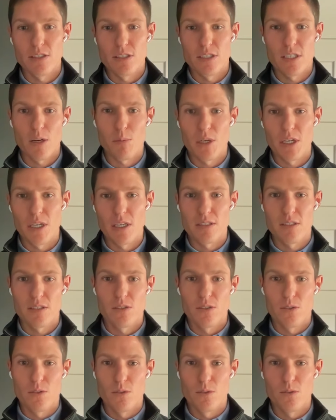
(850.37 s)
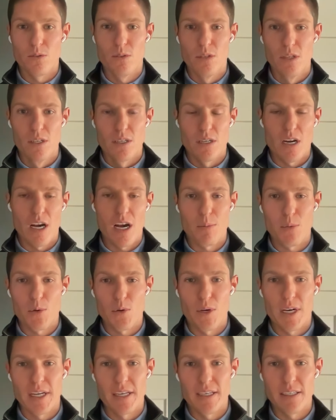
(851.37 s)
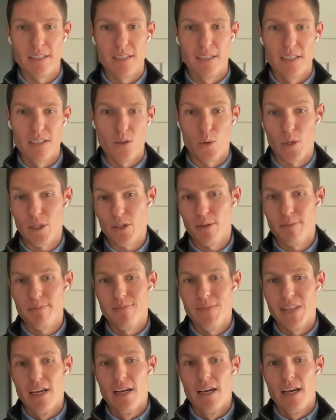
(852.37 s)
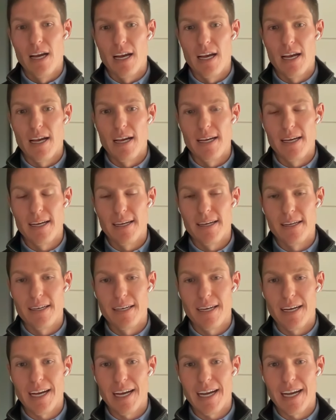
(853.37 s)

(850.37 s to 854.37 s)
just helping us to operate quicker. Uh,